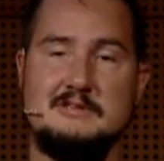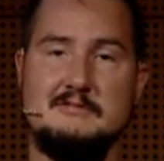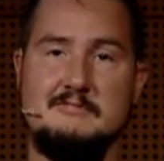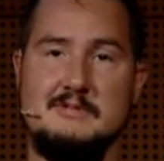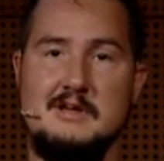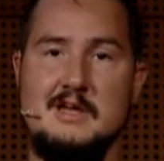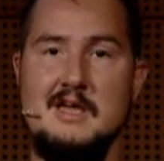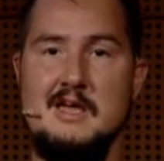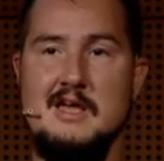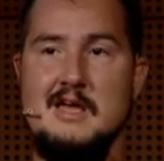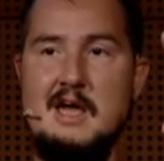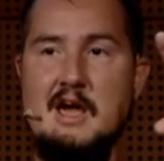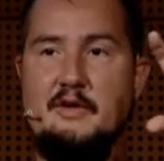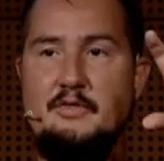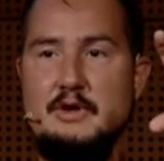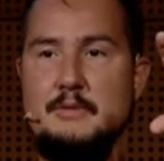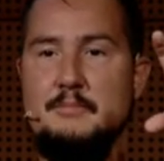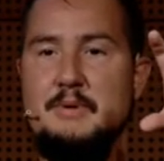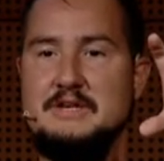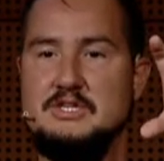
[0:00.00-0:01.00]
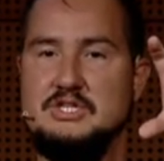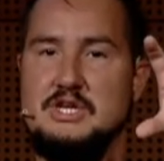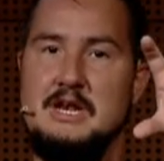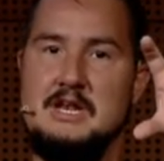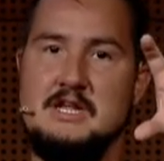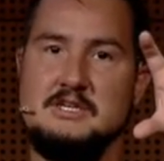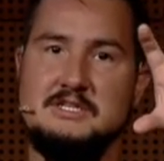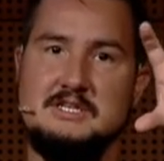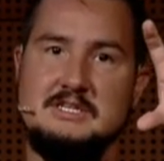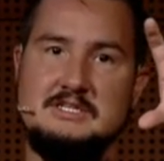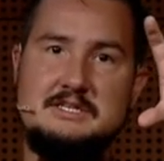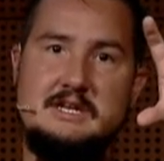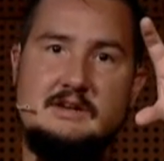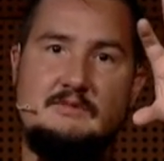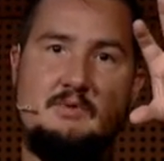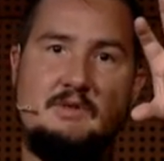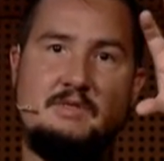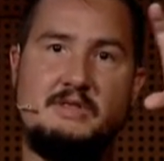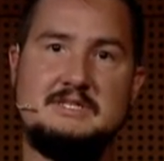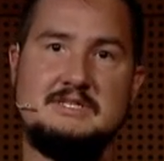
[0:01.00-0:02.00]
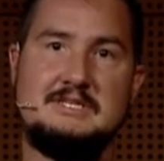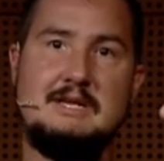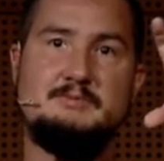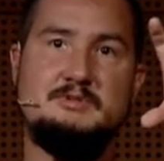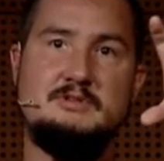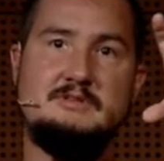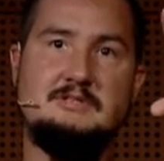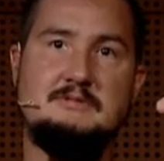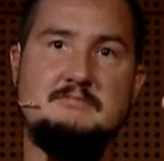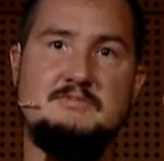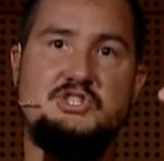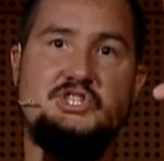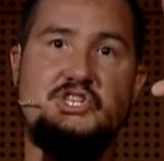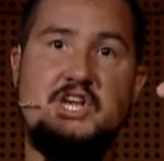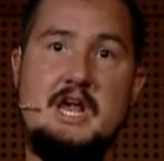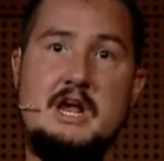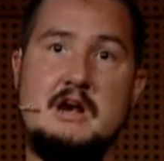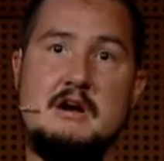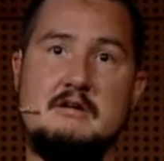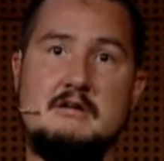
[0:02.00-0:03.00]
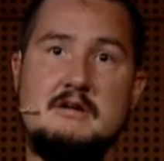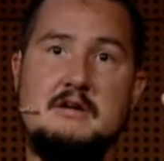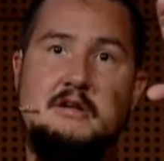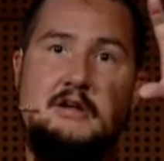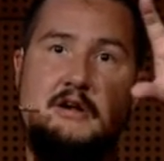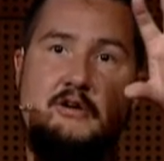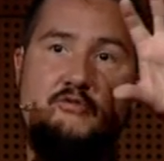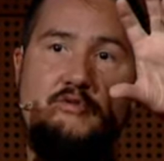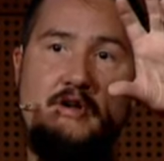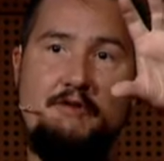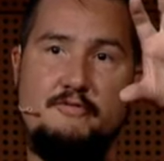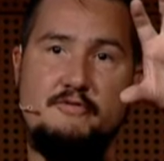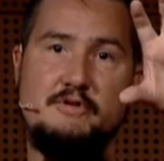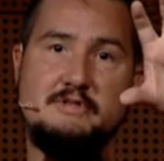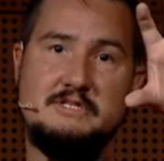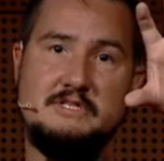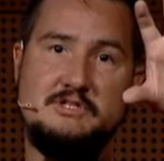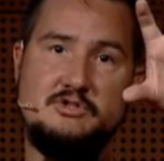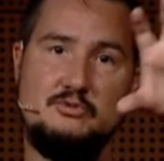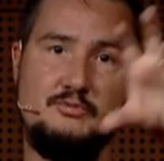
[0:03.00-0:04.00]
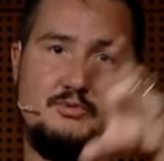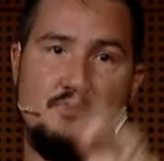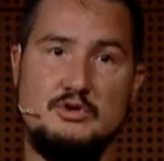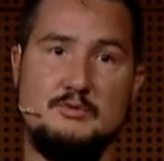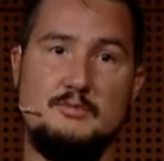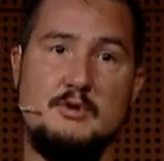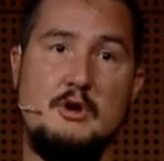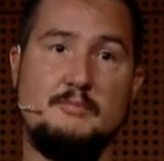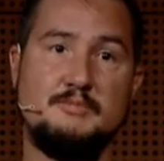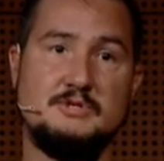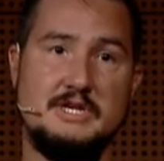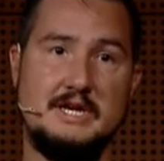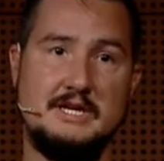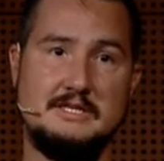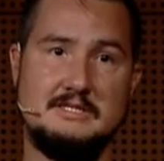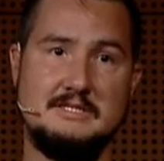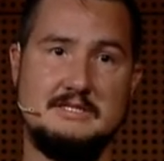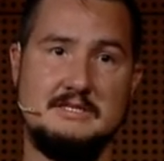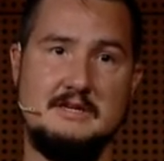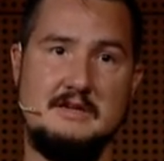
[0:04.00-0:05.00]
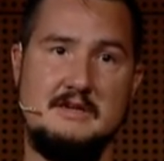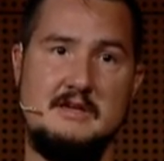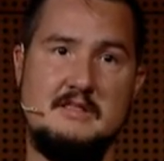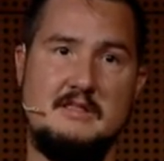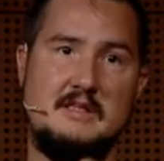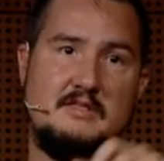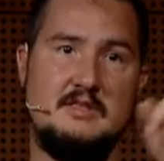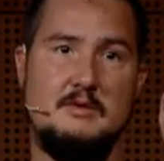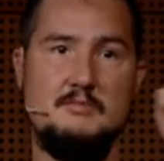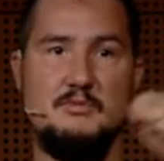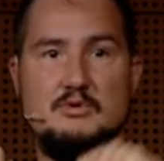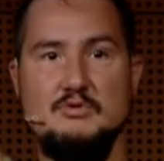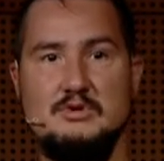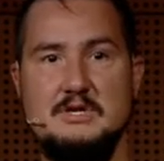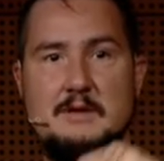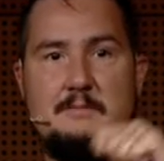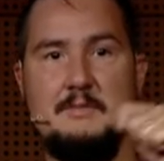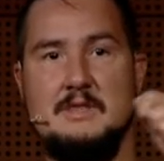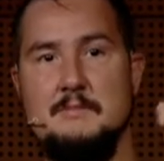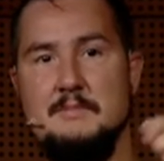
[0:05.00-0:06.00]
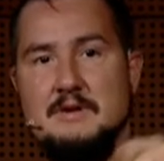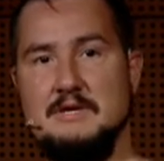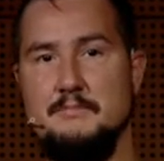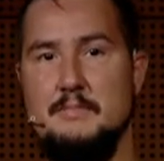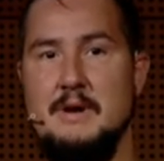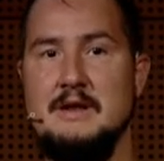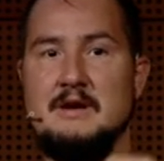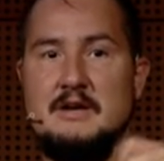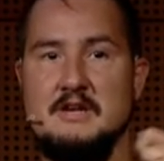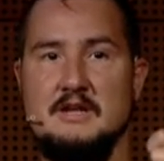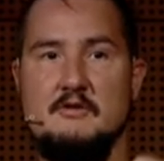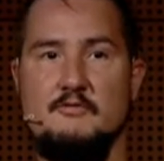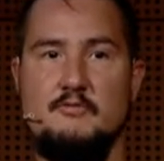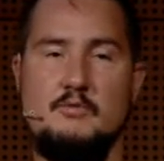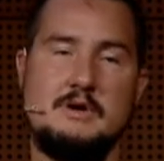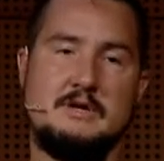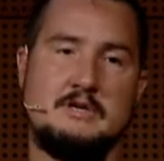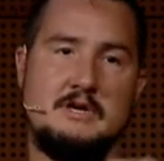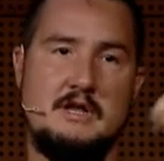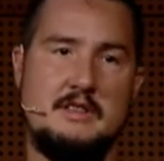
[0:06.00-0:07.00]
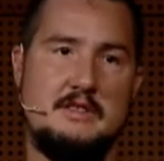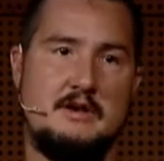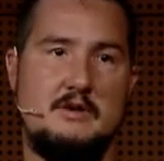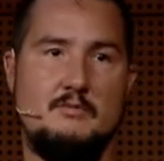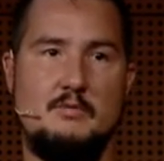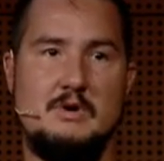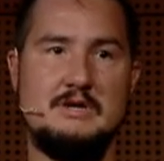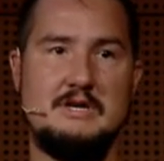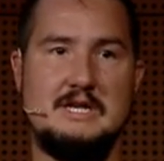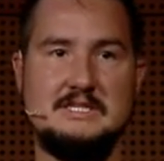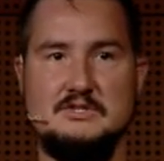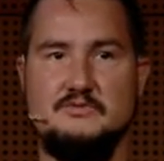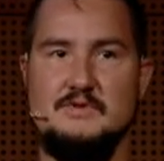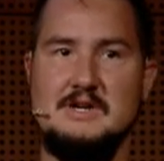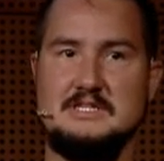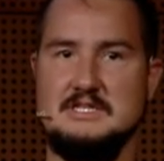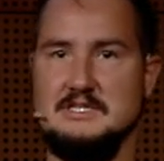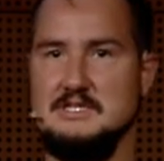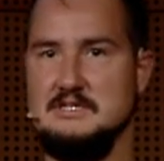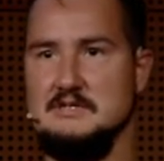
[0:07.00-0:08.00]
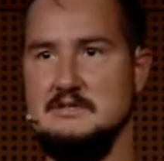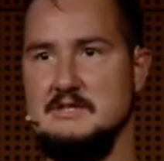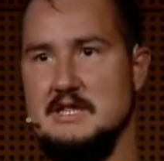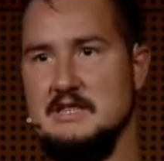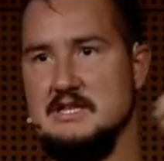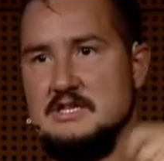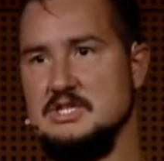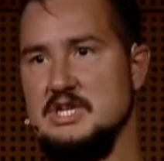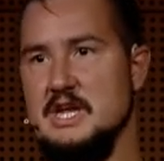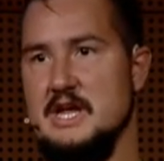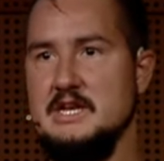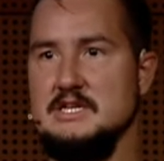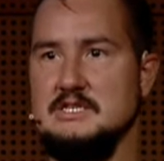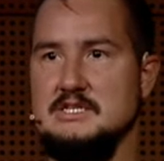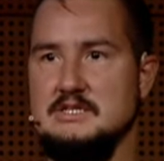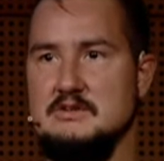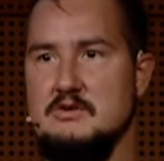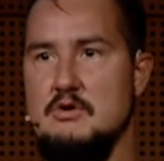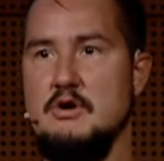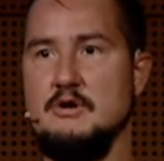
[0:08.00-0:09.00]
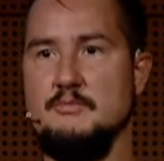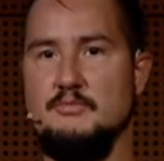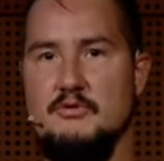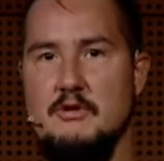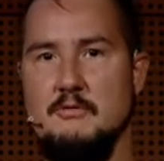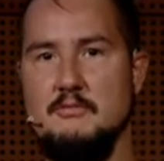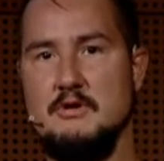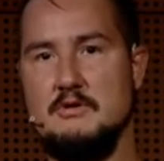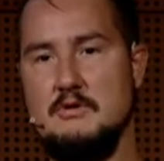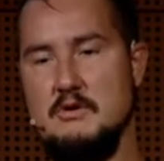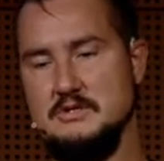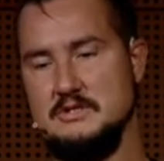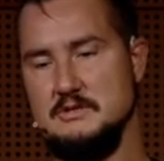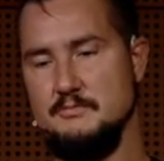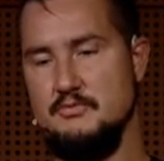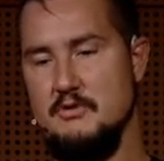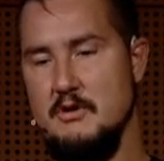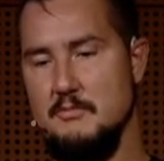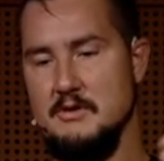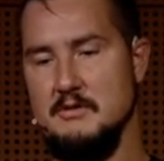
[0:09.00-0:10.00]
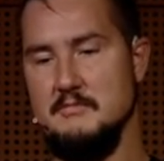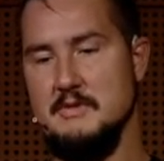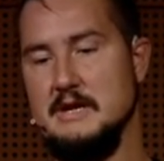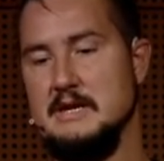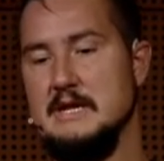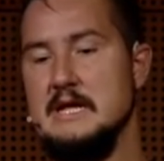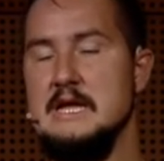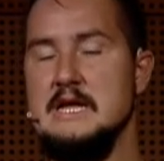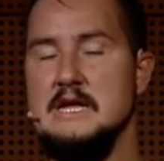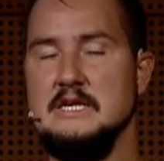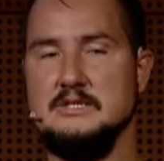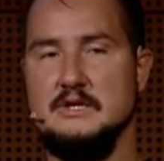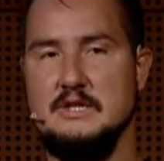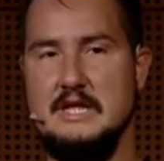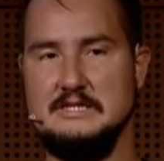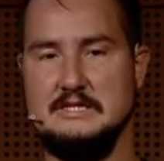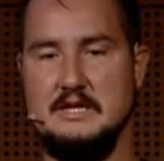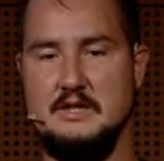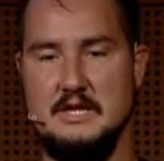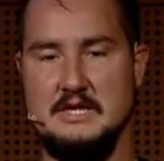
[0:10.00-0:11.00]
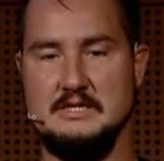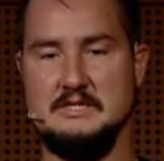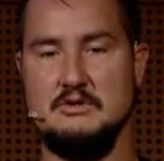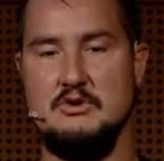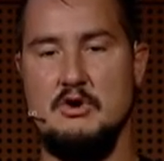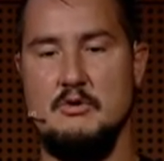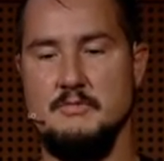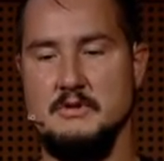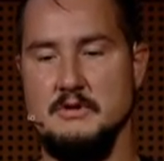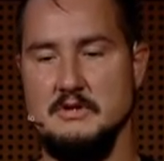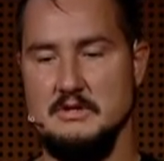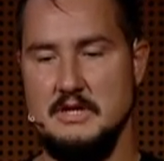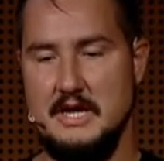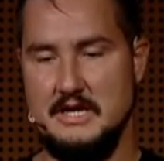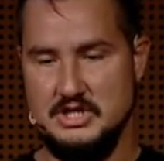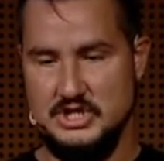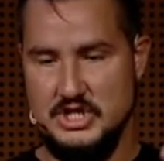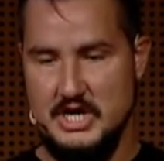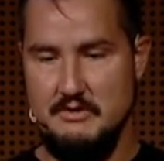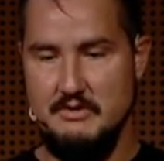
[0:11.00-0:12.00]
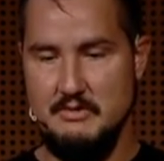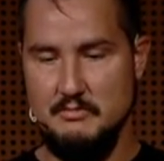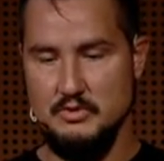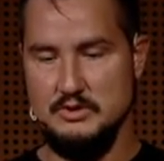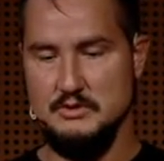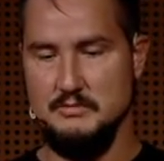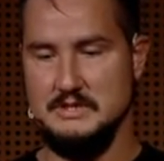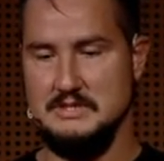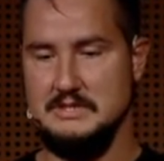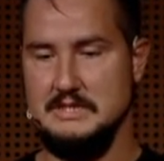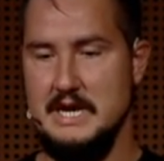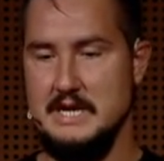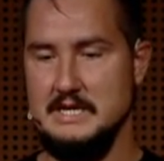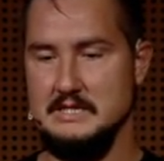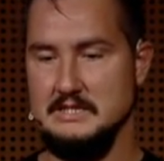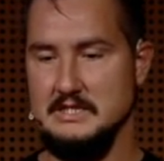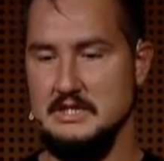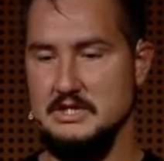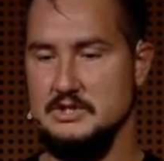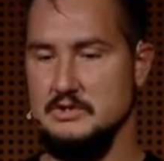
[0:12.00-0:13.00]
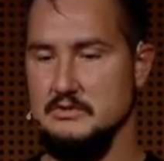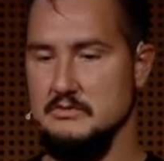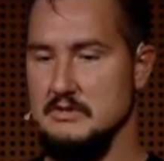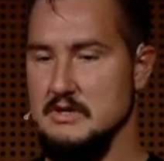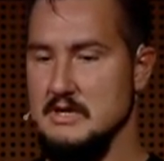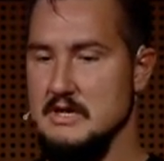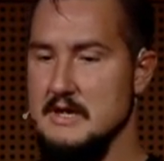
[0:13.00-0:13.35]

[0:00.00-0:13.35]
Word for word: And I think a big challenge is that when these subsystems share references to mutable objects, that they mutate them independently of one another and one doesn't register, that the change caused a problem. And so that's, I think, is a common, like, sharing mutable state is an issue.